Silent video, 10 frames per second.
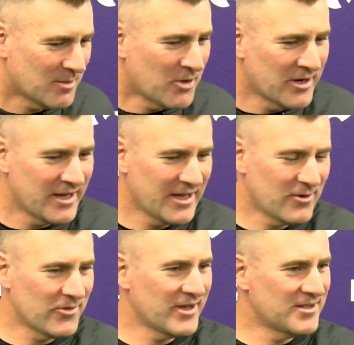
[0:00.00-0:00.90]
on Monday. I
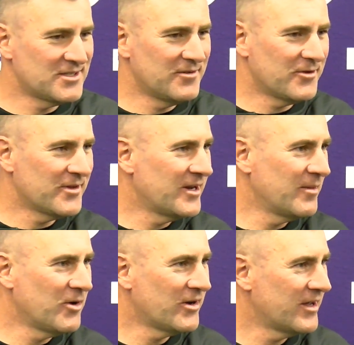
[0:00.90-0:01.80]
don't think it's different than any
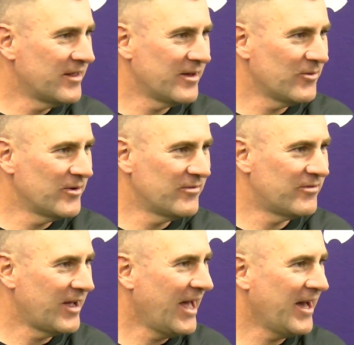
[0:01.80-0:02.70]
Monday that we've
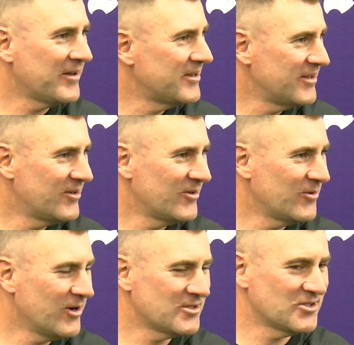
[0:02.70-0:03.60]
had. You know, you
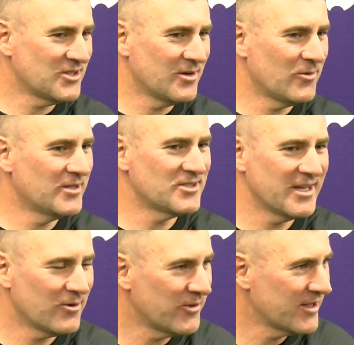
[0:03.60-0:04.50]
watch us on Wednesday.
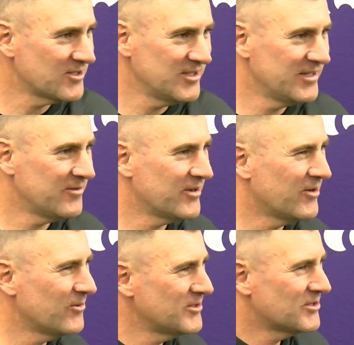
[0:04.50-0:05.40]
I don't think it's any different. You
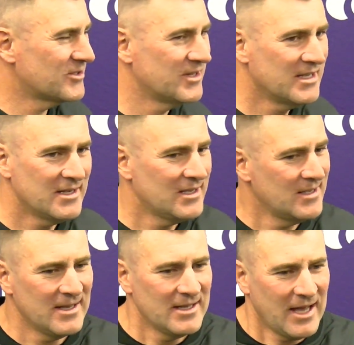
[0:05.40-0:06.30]
know, we just,
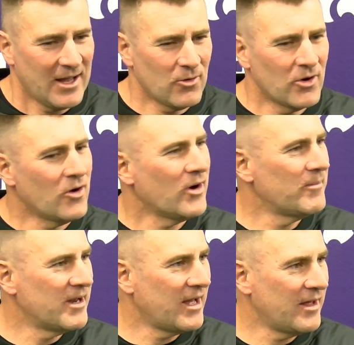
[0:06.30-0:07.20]
I don't know. I
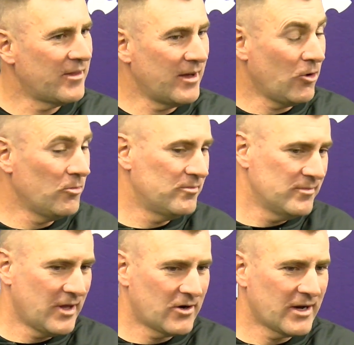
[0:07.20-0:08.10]
mean, I, I hope
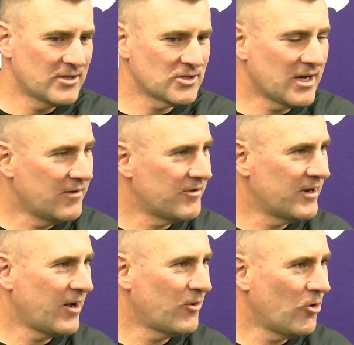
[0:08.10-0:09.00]
that our guys are
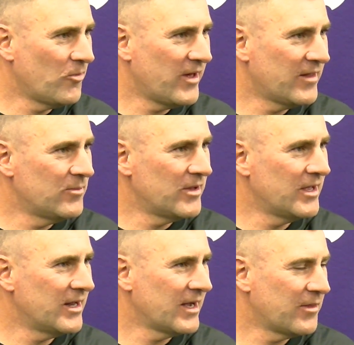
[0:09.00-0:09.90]
confident. I would hope that in the
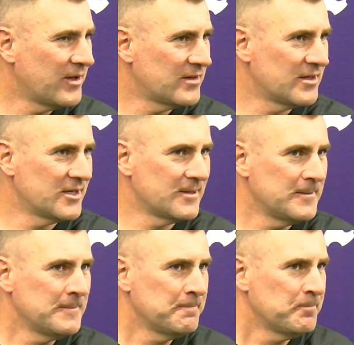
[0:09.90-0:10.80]
beginning. I think that,
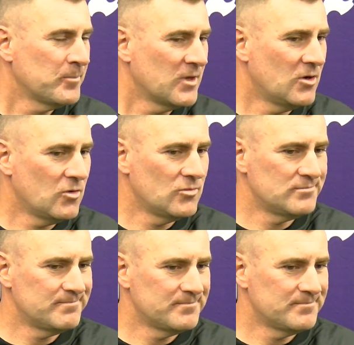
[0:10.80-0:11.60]
you know,